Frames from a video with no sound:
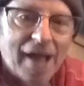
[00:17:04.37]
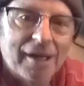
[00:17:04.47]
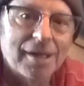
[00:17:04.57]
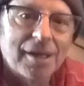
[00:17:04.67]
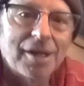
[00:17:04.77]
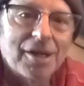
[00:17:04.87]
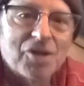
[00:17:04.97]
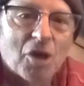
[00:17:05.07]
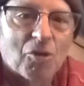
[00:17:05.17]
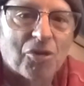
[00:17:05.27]
And
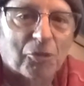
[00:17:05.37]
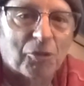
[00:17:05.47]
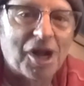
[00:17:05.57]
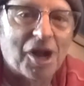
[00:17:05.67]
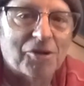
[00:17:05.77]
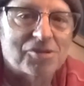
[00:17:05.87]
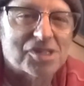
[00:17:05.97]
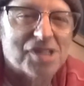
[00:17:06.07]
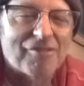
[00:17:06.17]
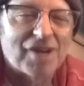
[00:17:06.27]
there were
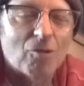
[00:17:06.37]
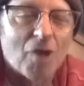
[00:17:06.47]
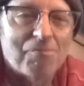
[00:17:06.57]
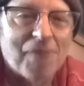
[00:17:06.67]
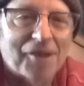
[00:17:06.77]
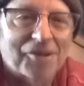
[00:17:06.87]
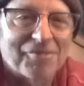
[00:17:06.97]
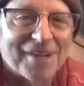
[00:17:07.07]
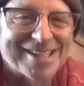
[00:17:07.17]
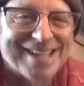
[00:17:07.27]
371
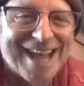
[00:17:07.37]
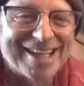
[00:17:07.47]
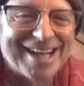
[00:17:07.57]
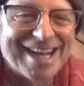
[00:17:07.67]
penalty minutes